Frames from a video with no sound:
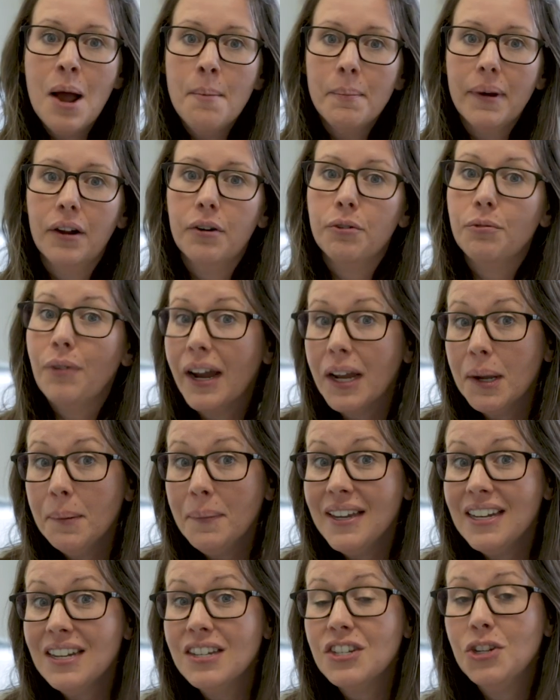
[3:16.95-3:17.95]
But I would
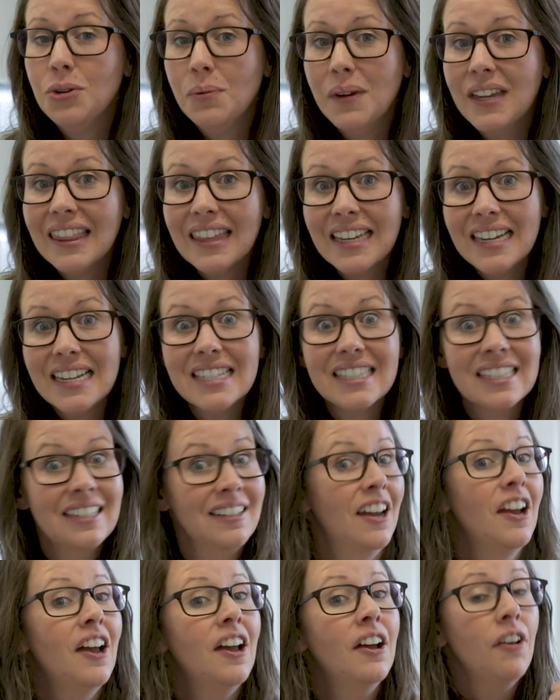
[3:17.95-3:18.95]
recommend doing this
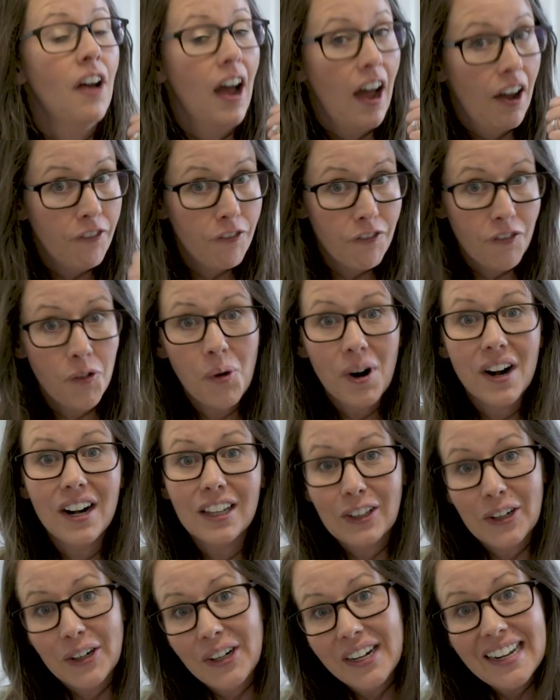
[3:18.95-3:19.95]
for a
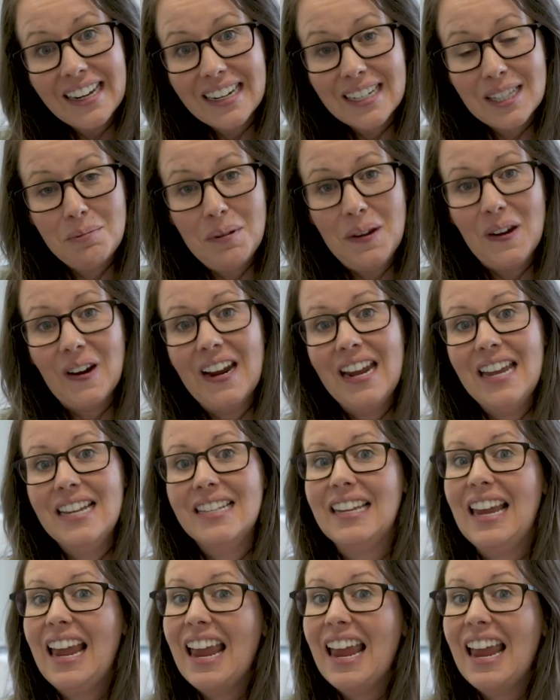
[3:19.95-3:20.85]
learning experience